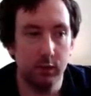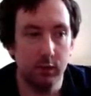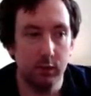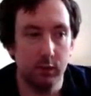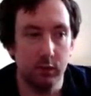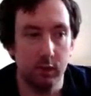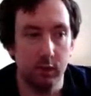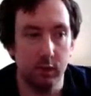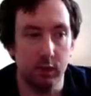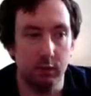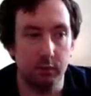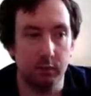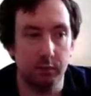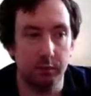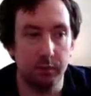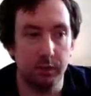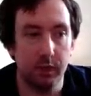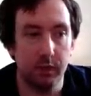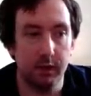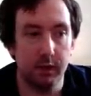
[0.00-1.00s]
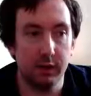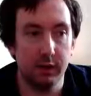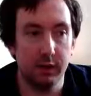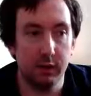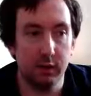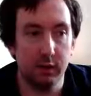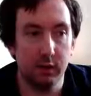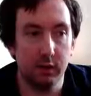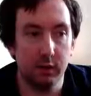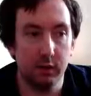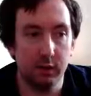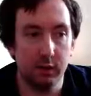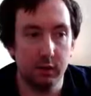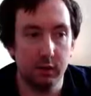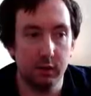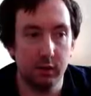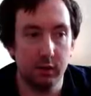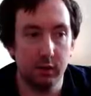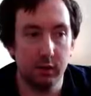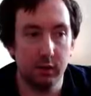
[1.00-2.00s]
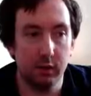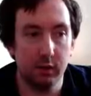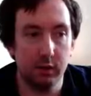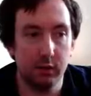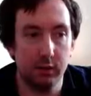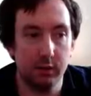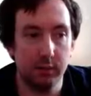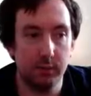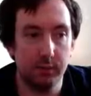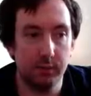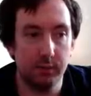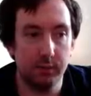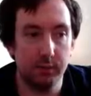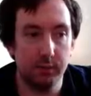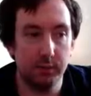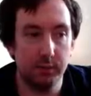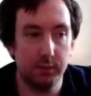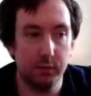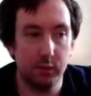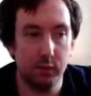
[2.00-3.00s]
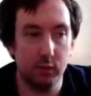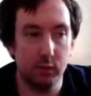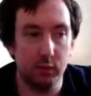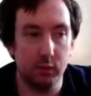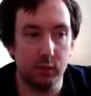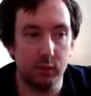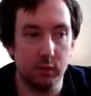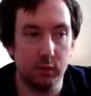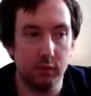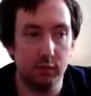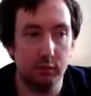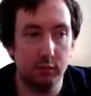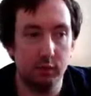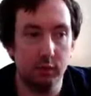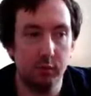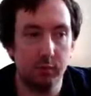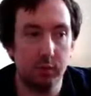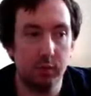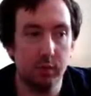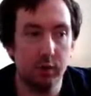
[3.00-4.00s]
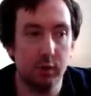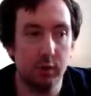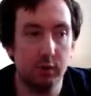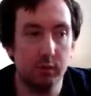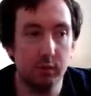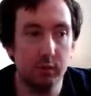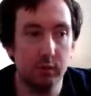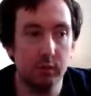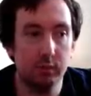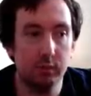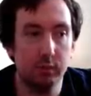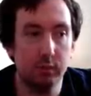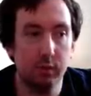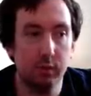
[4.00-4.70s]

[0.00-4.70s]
Yeah, I've parried this. Where's another flesh pound coming in the